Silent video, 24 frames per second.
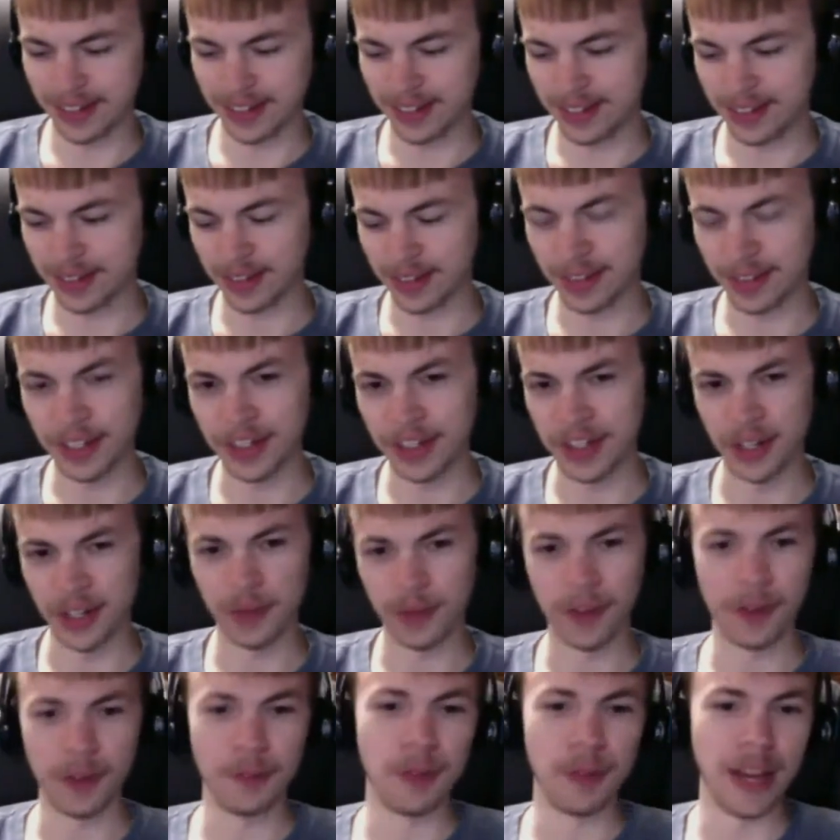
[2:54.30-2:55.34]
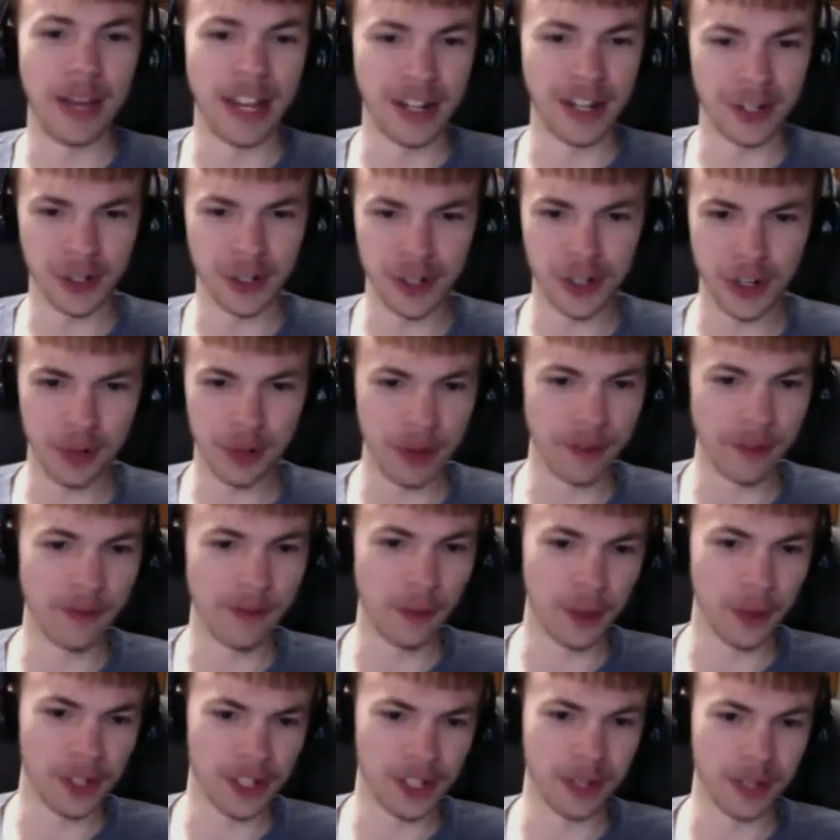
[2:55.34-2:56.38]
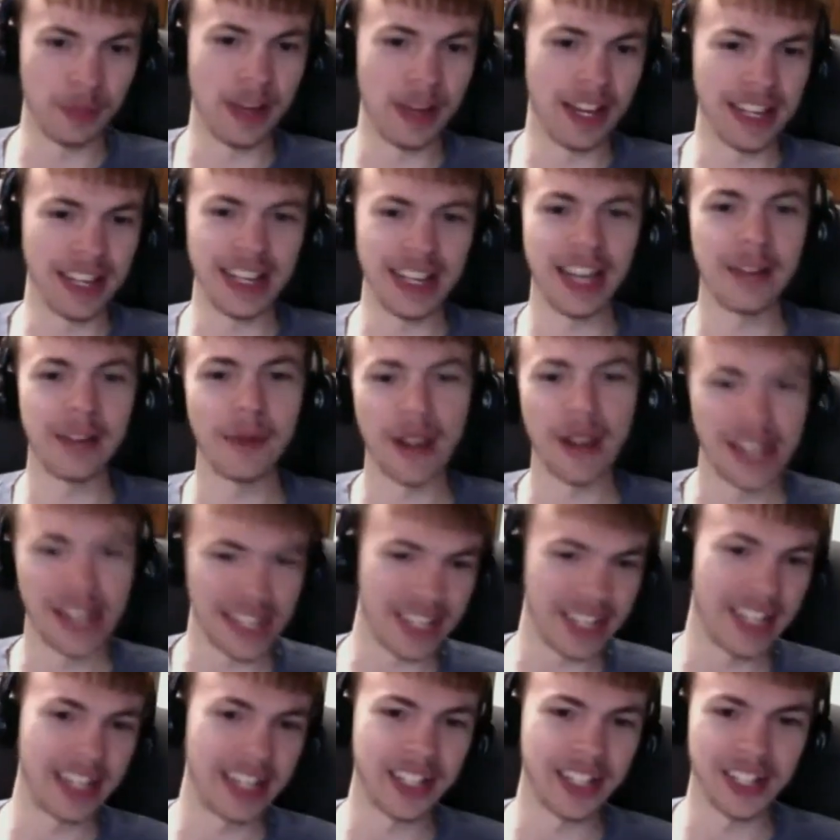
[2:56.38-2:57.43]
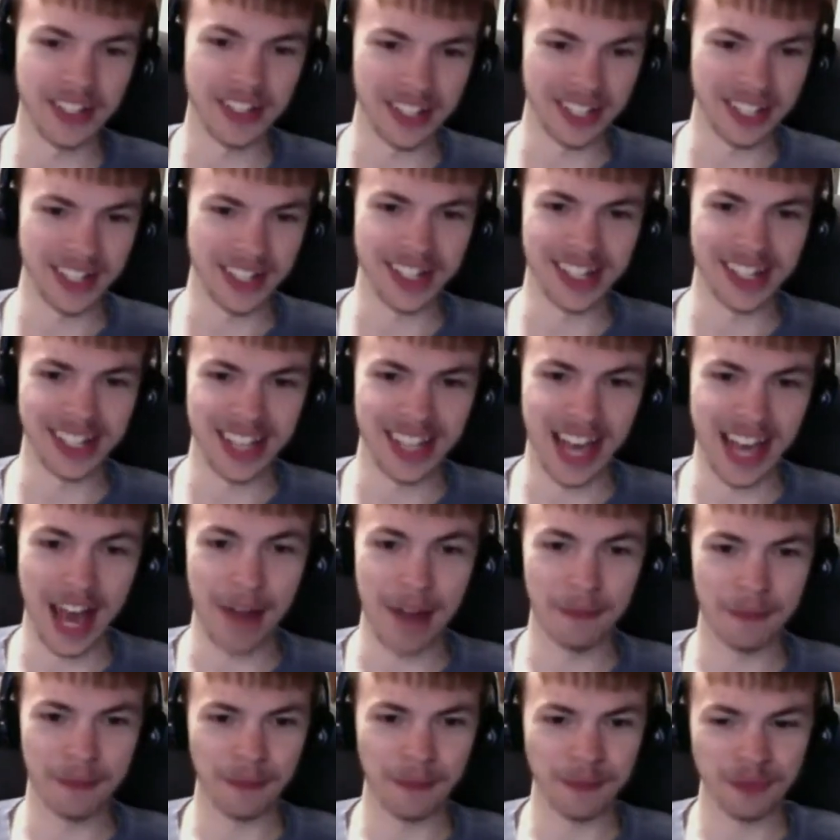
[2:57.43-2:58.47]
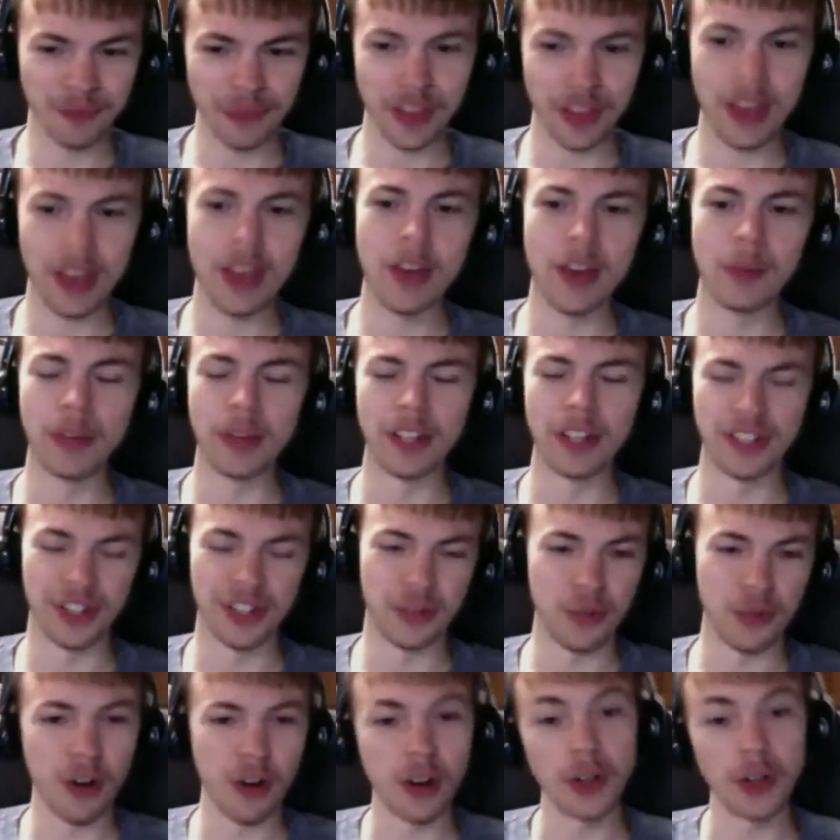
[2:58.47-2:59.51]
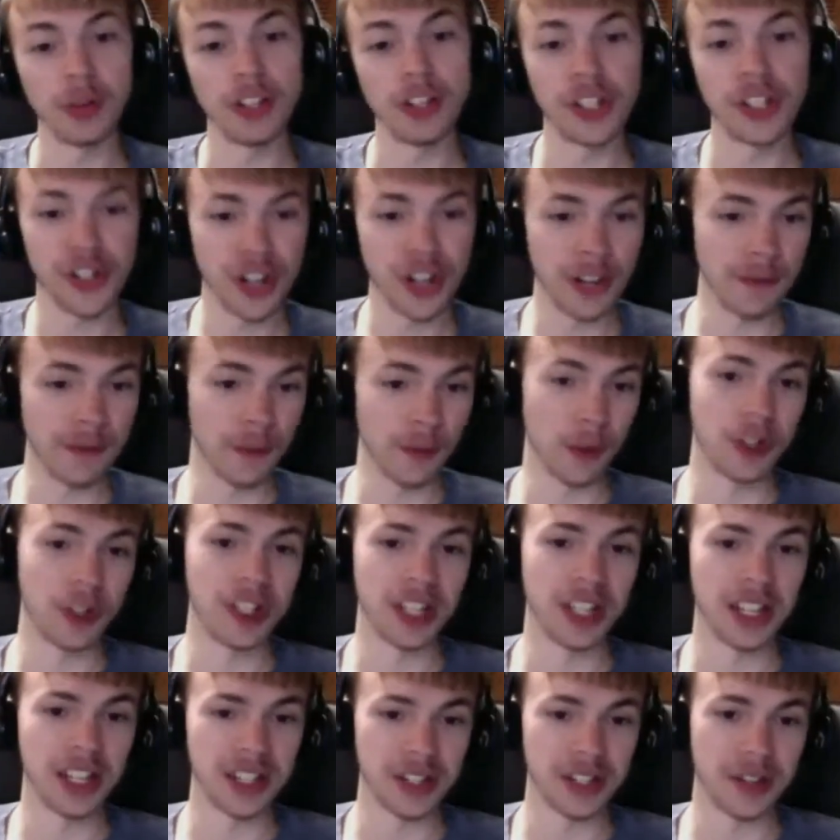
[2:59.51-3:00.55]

conservative bakers should be forced to bake gay wedding cakes and things like that, because it's wrong to initiate force against other